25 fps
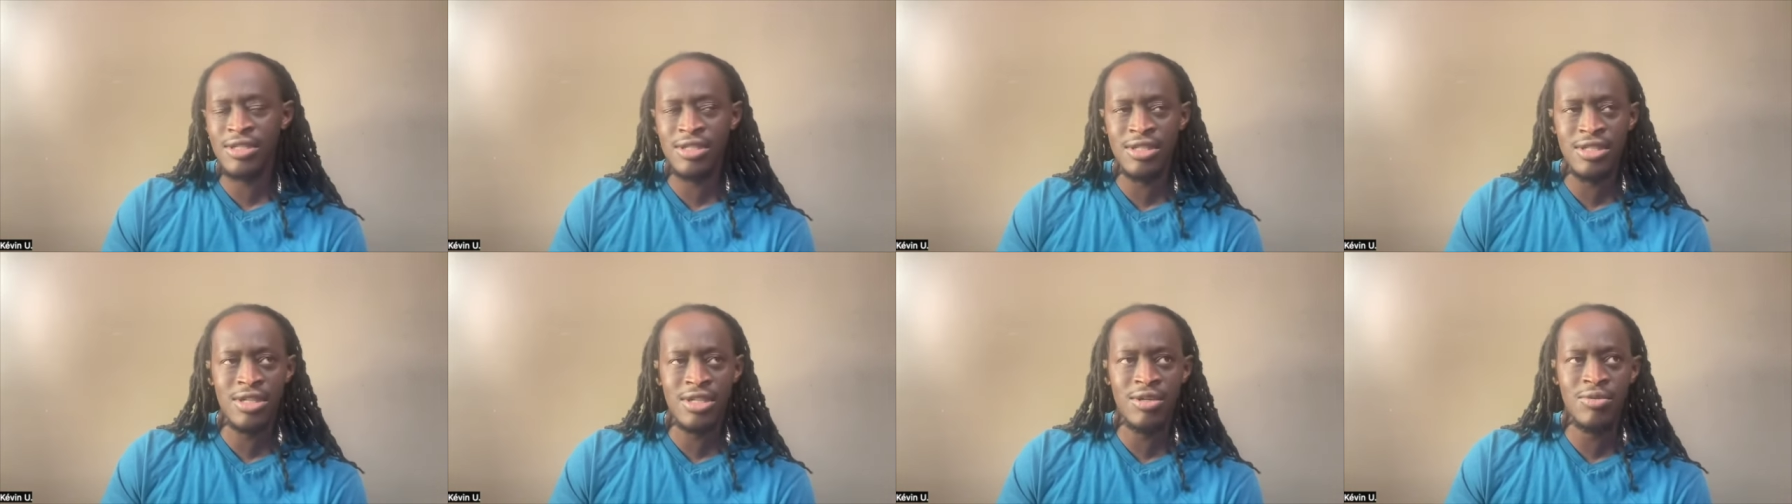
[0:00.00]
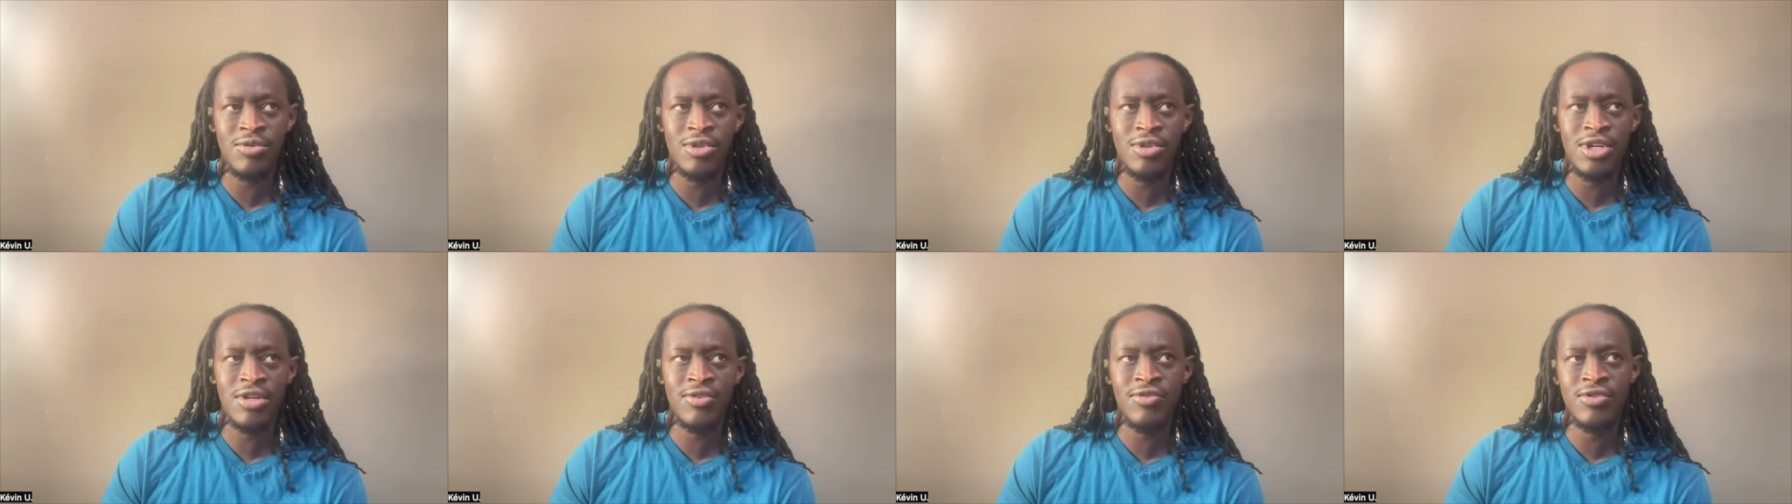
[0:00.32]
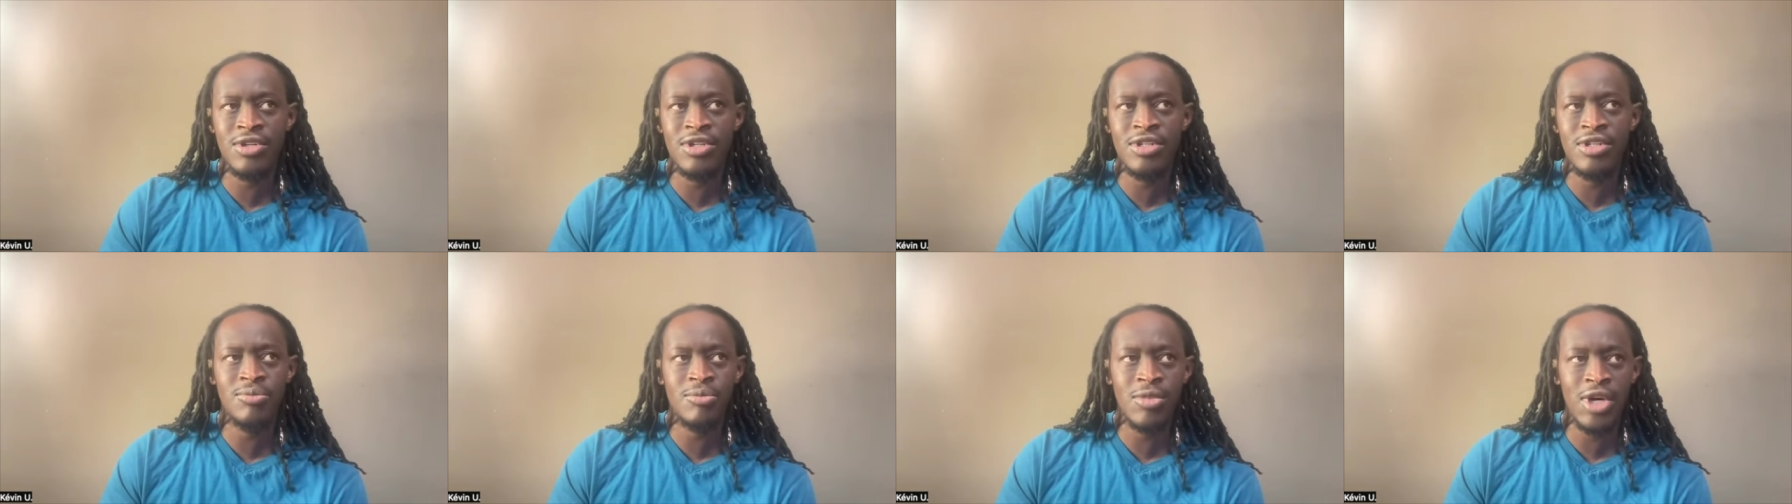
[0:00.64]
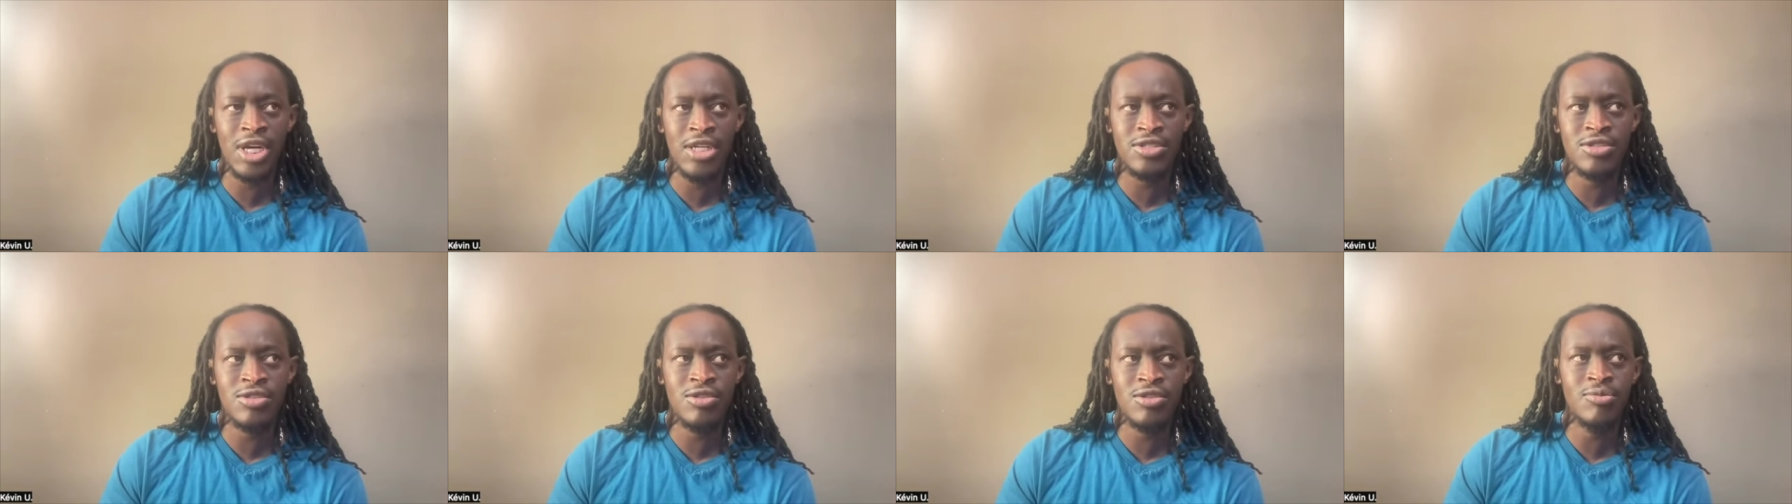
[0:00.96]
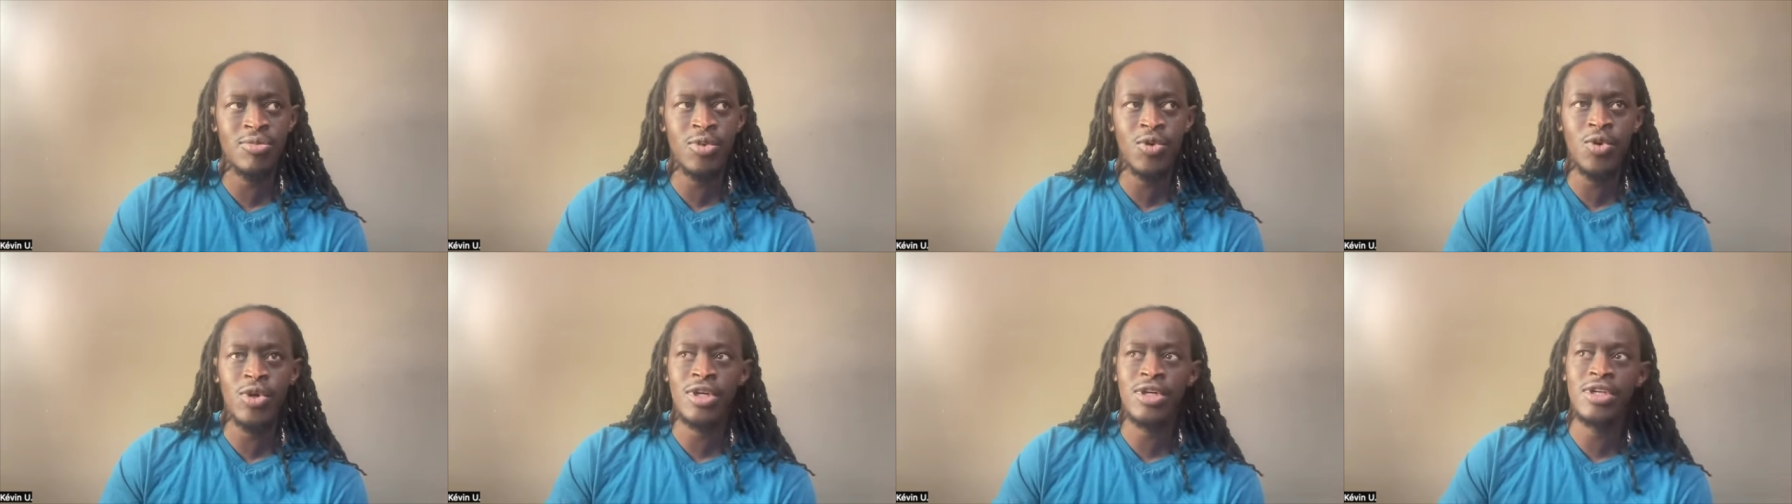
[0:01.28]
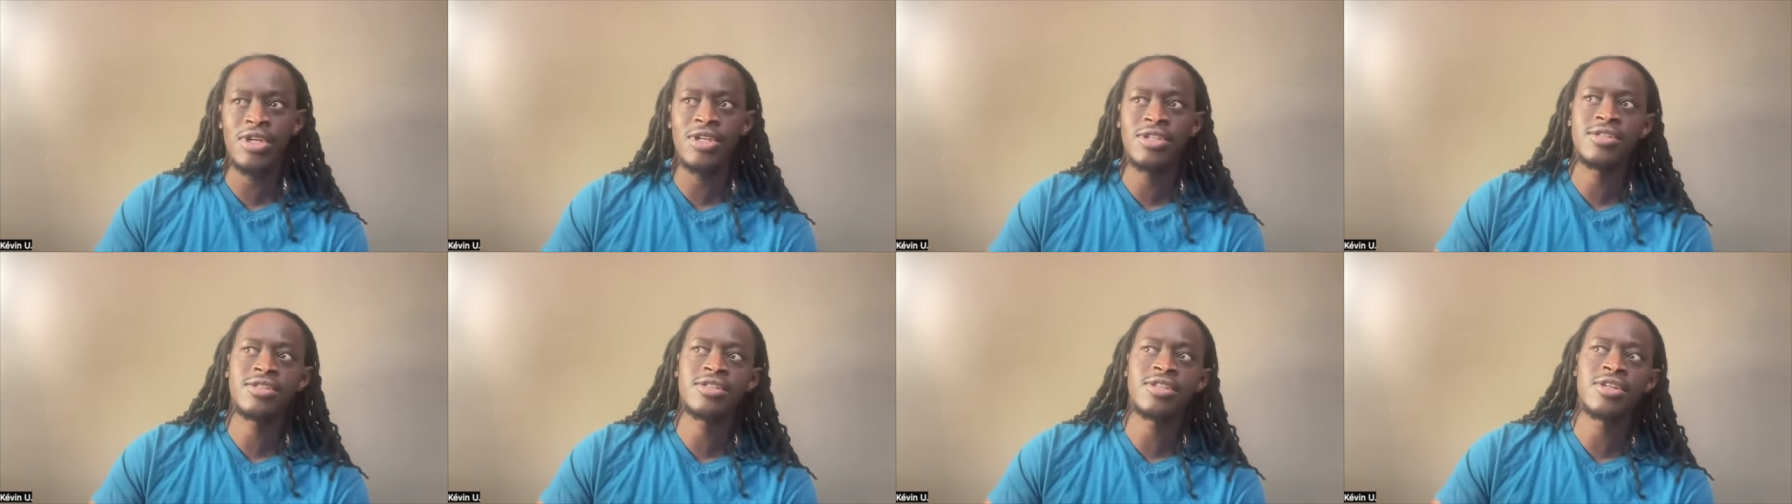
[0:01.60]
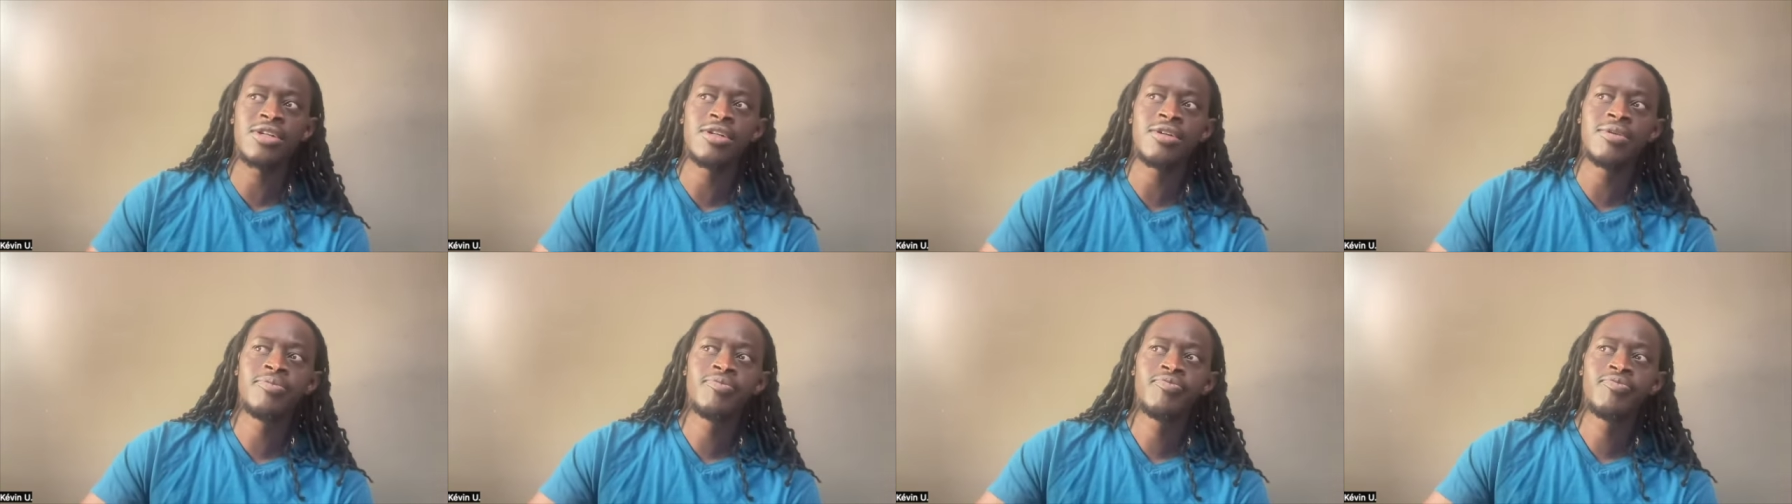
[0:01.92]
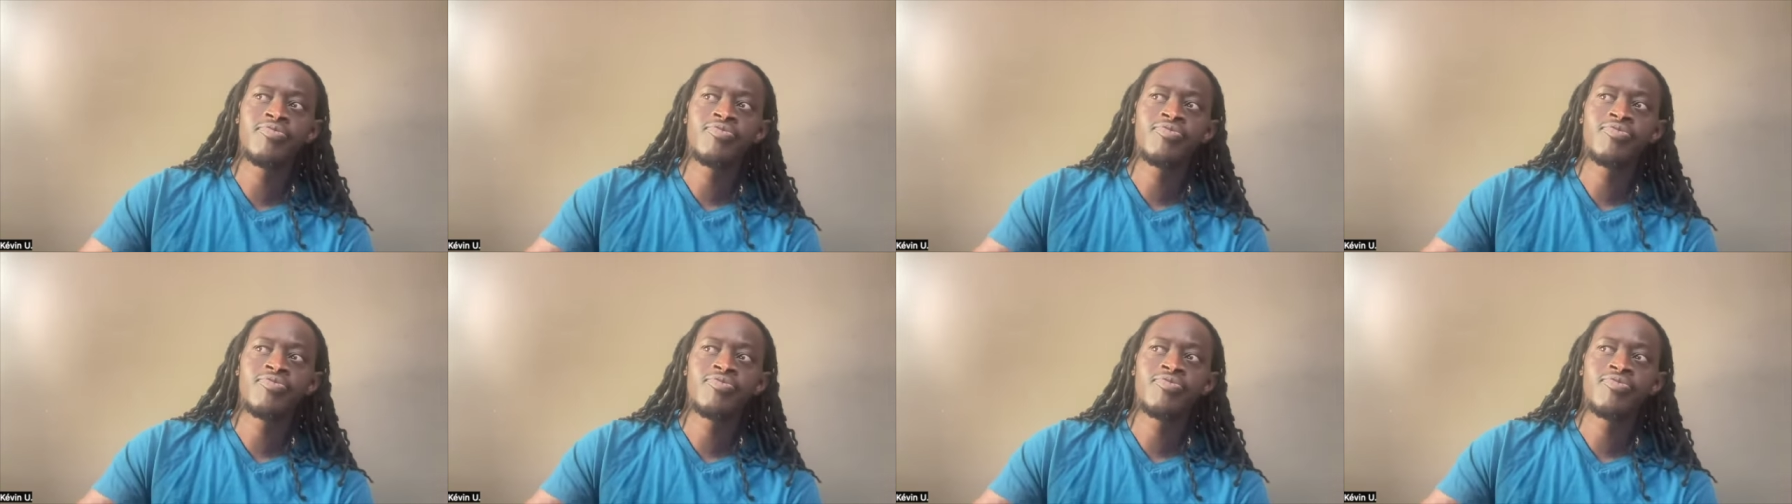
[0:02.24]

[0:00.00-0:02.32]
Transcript: da, da, whatever, by a certain point." And so